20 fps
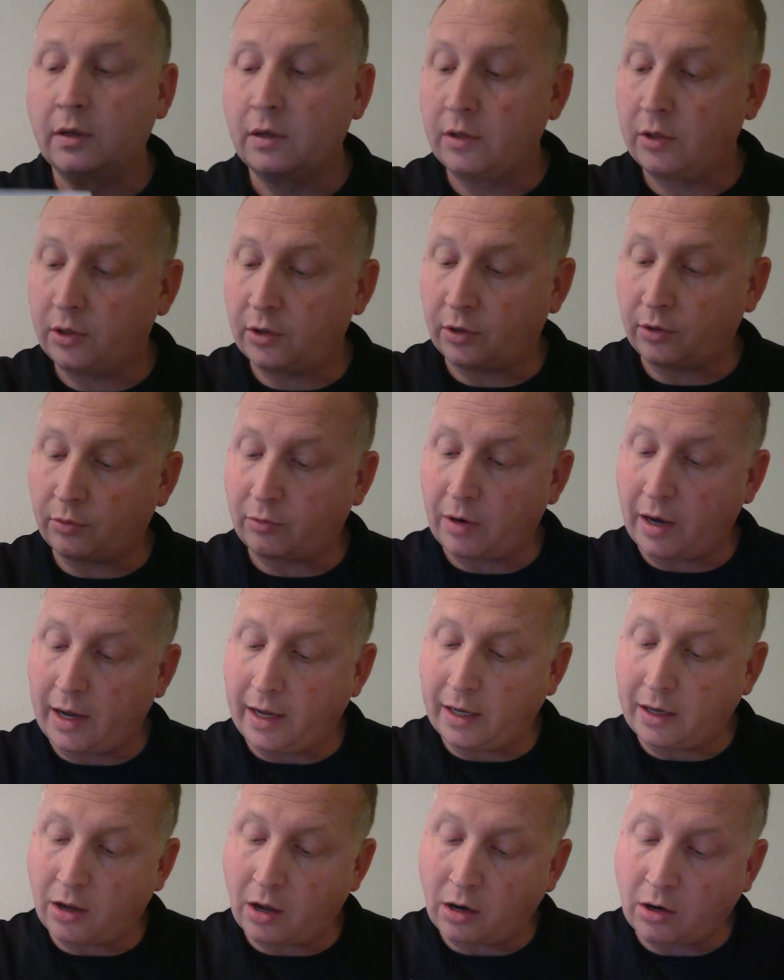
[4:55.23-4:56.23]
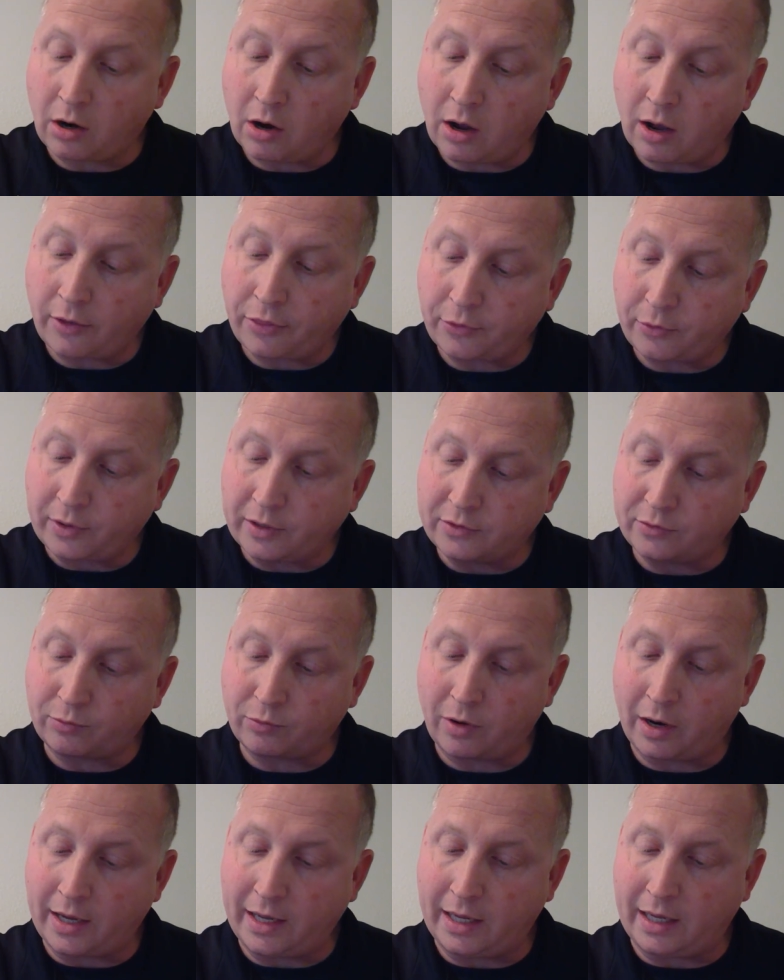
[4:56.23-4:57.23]
You're right. Our author is
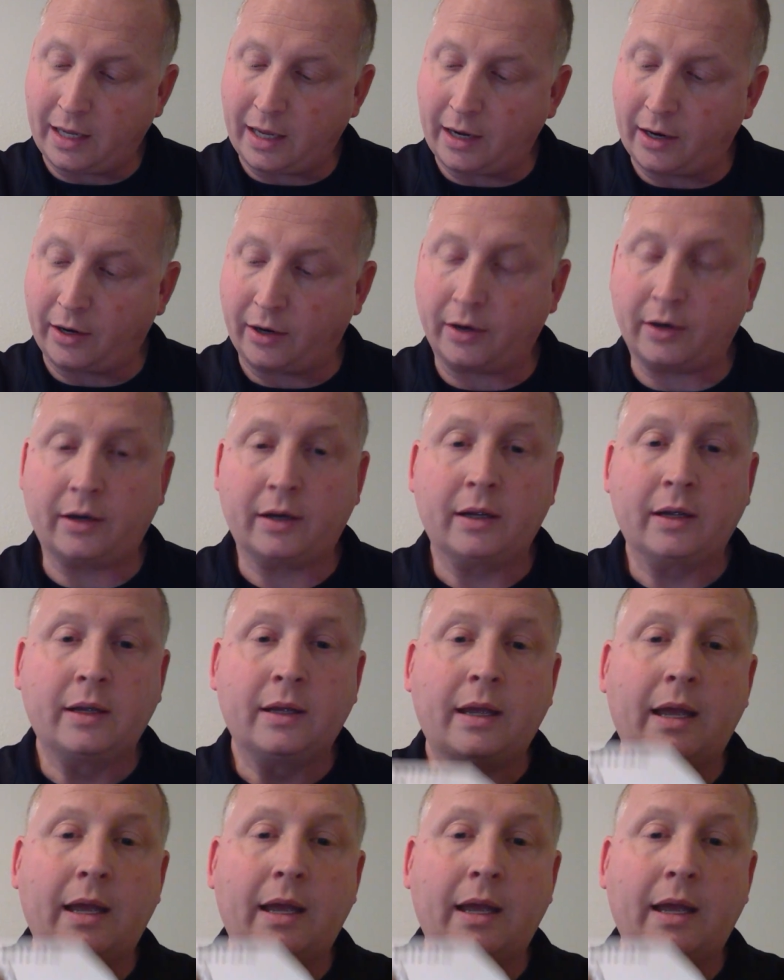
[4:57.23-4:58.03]
right here,